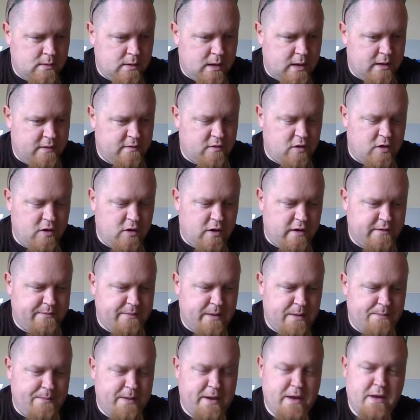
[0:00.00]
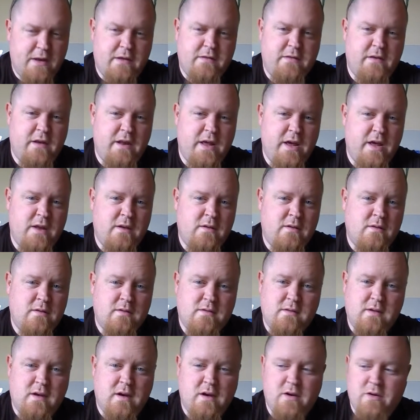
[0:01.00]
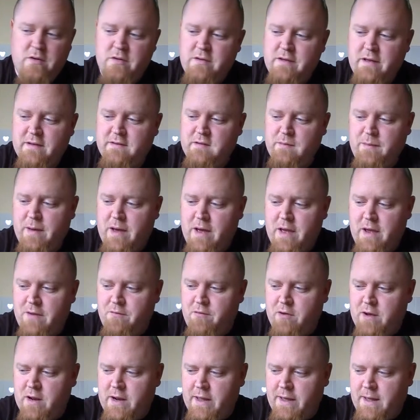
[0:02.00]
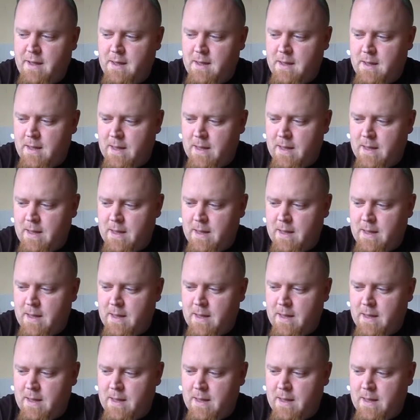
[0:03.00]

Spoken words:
it's got a nice bit of bitterness at the end. So that's about it, really.